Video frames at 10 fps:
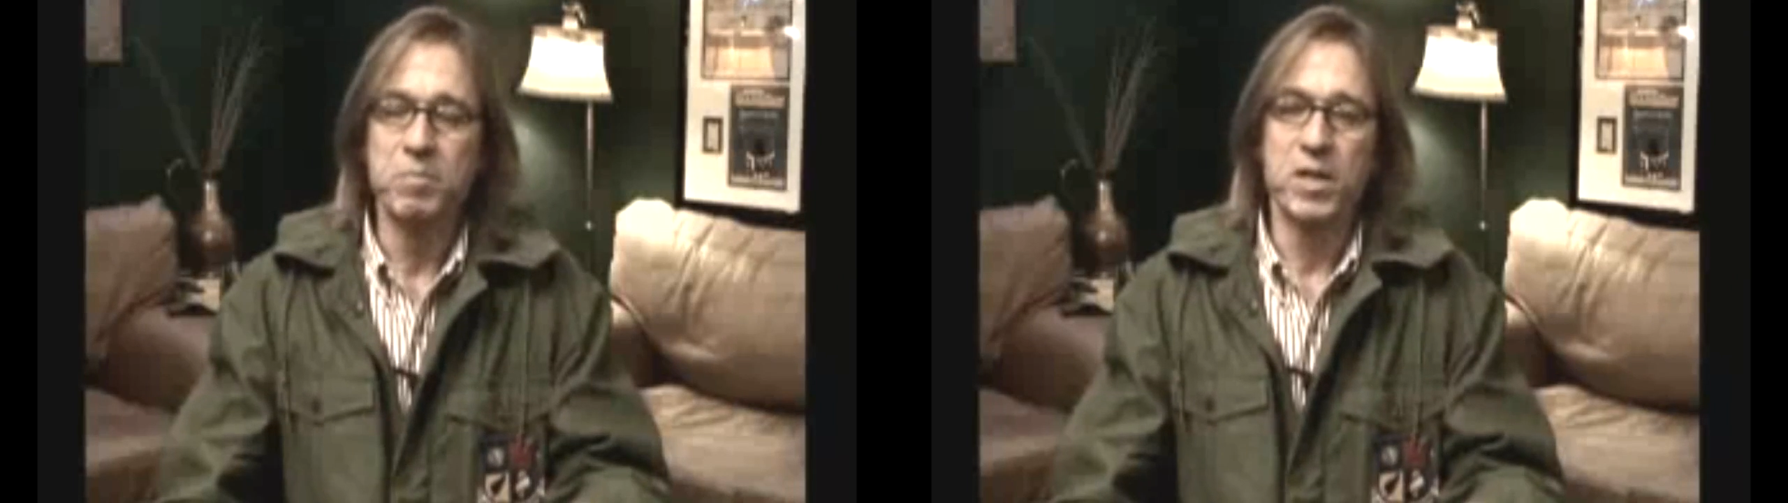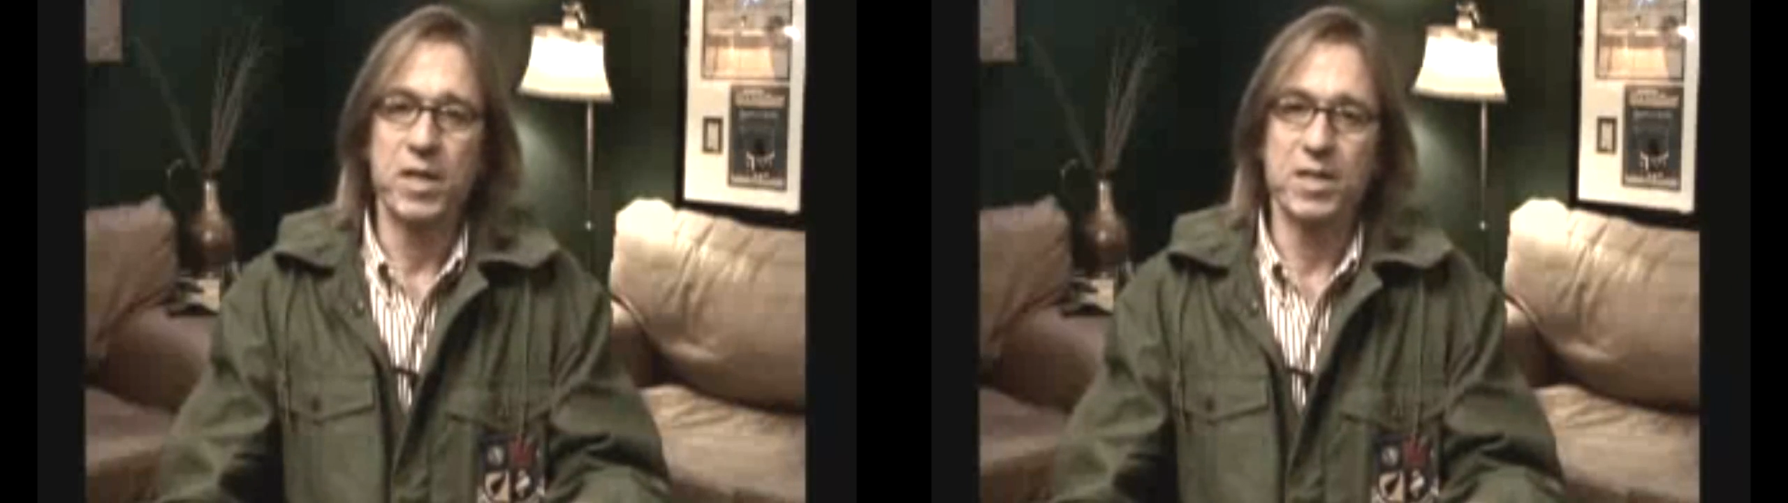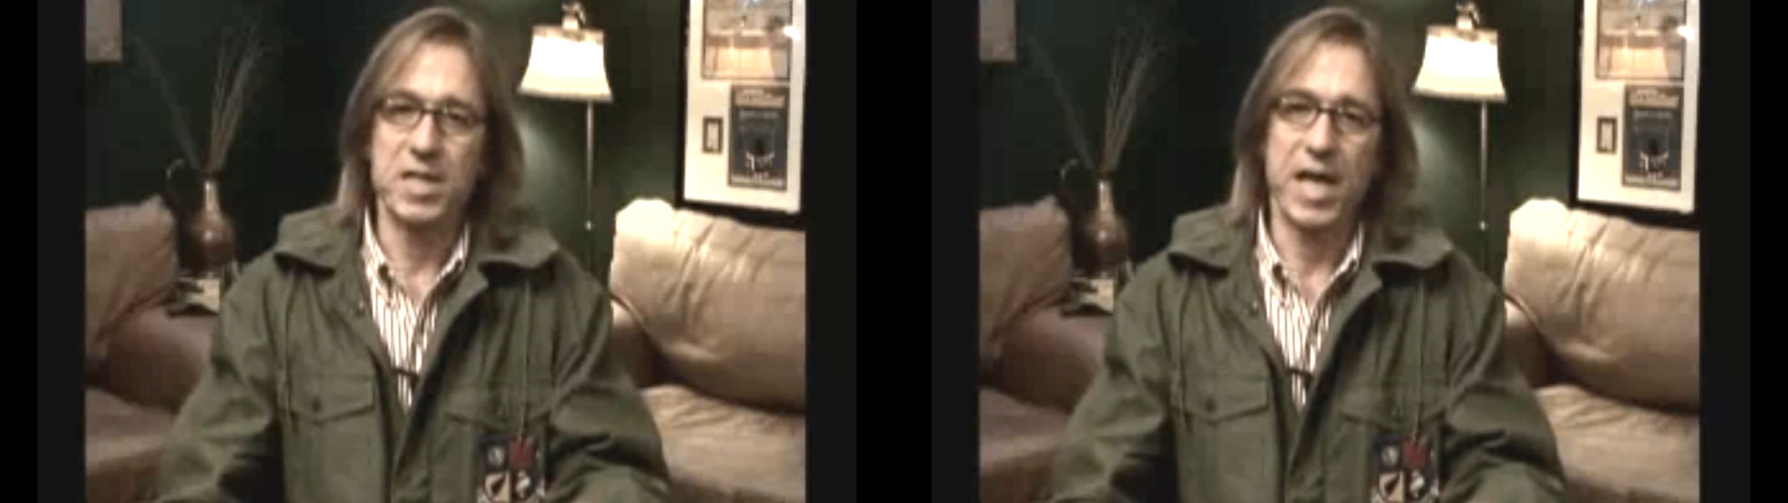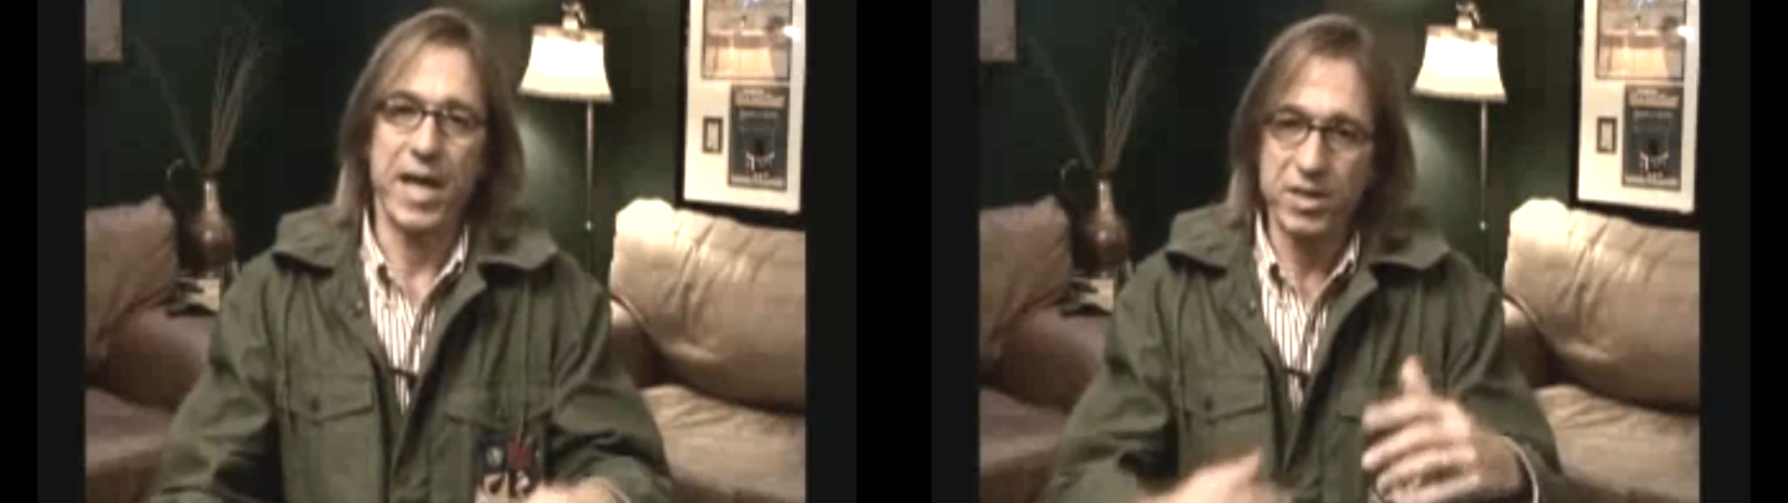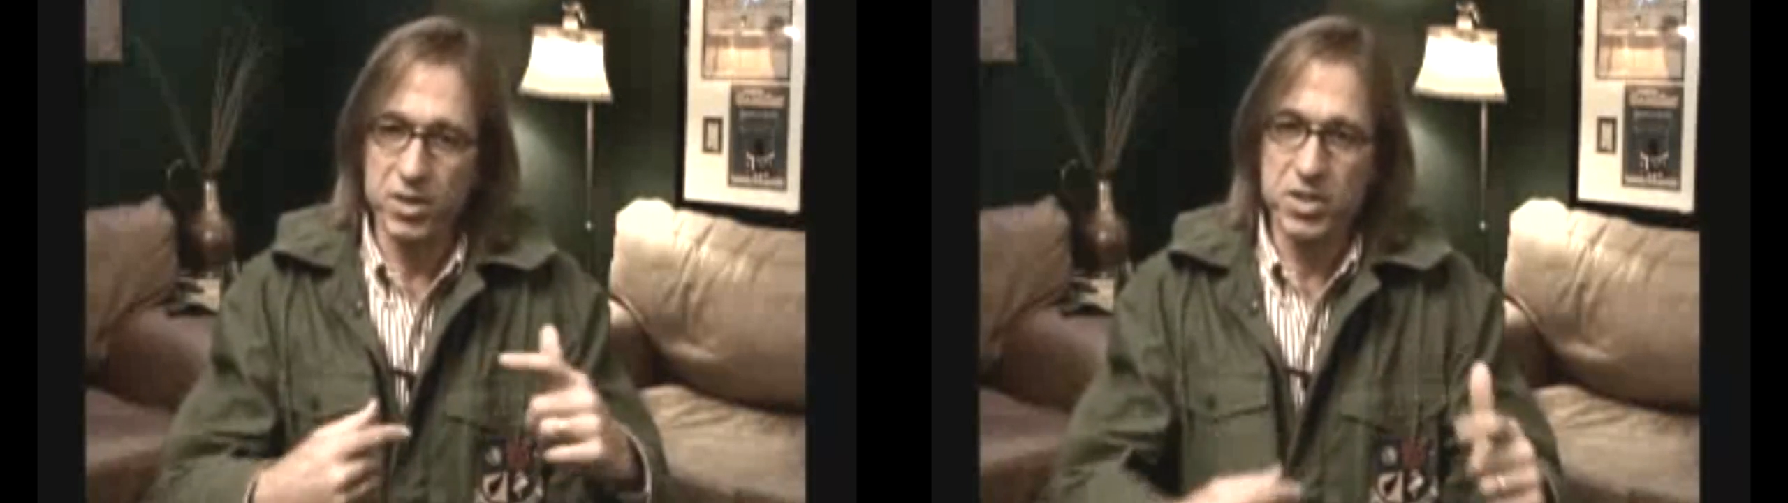is I
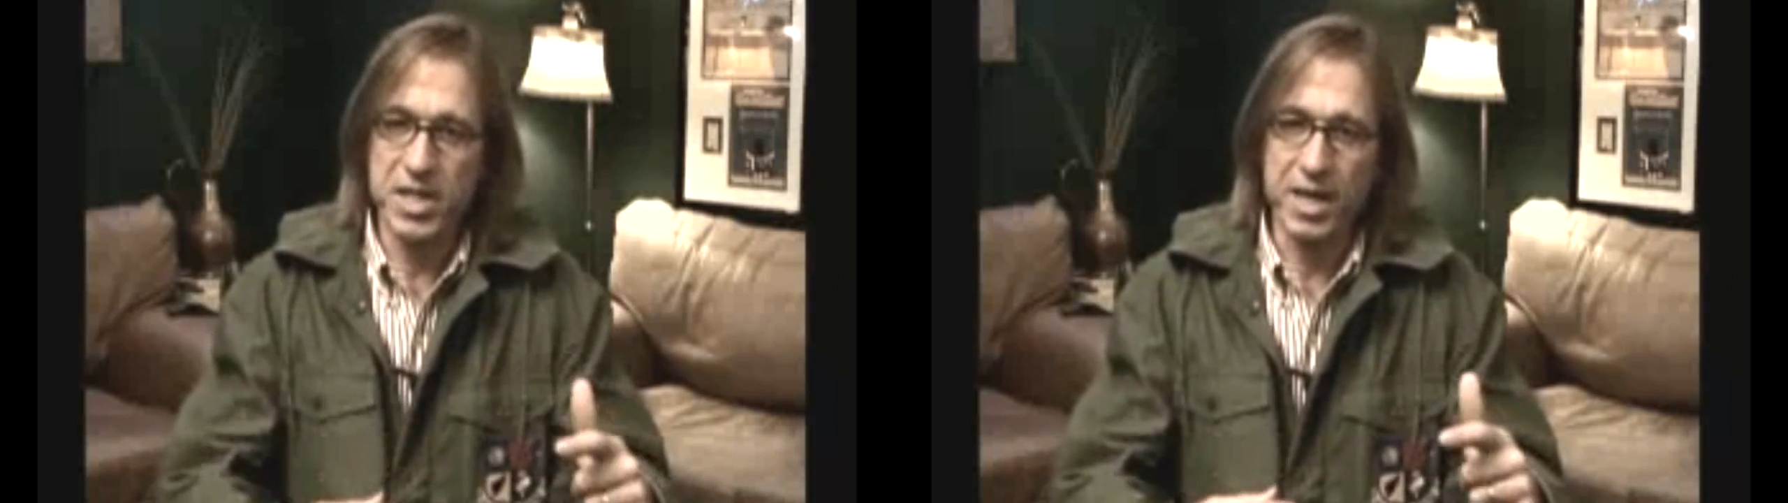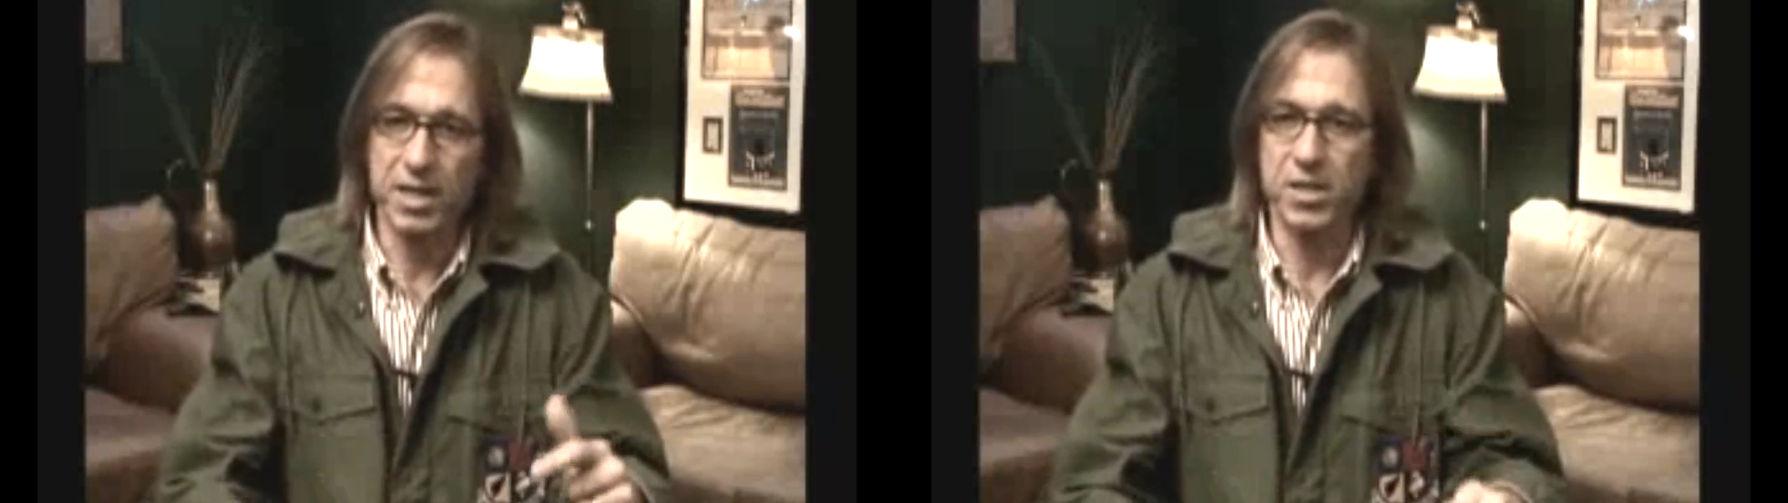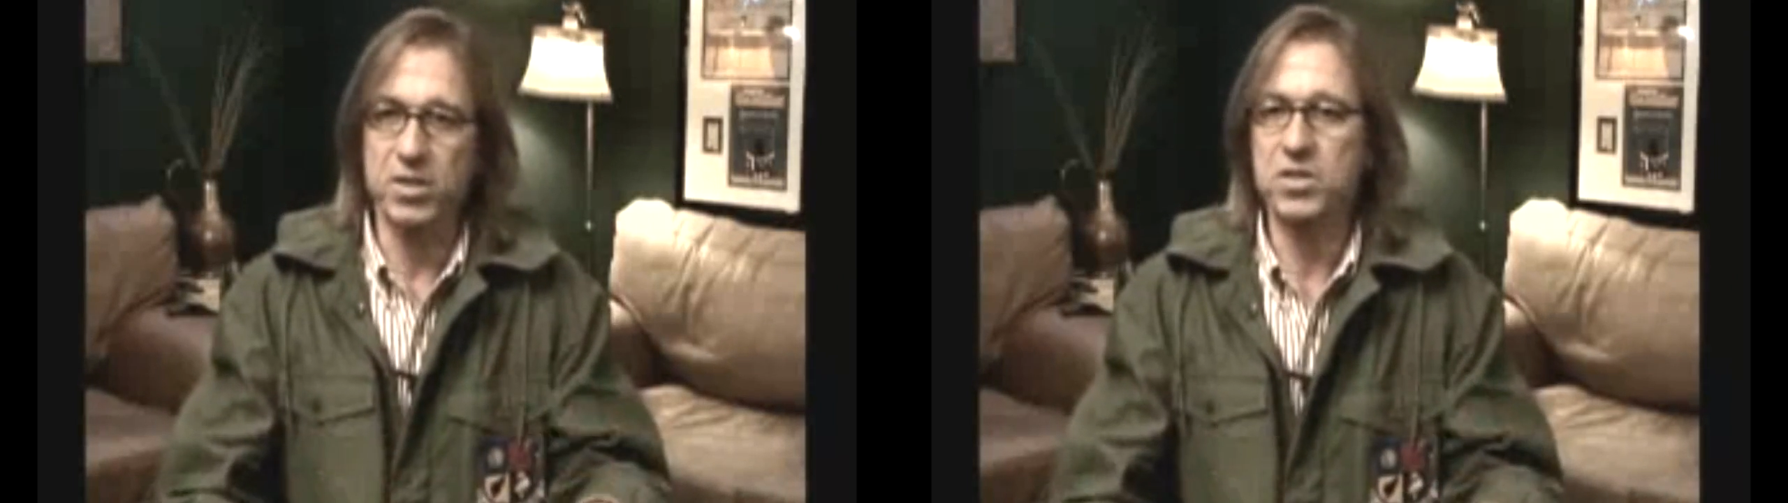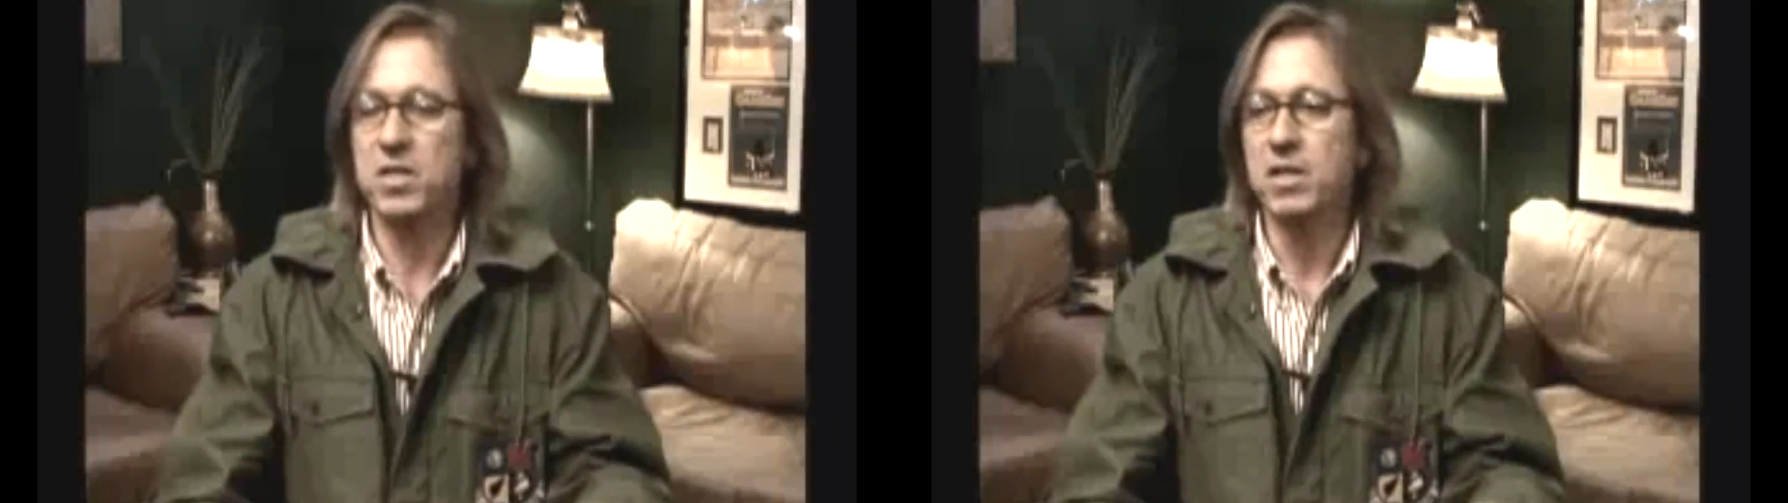had their set list,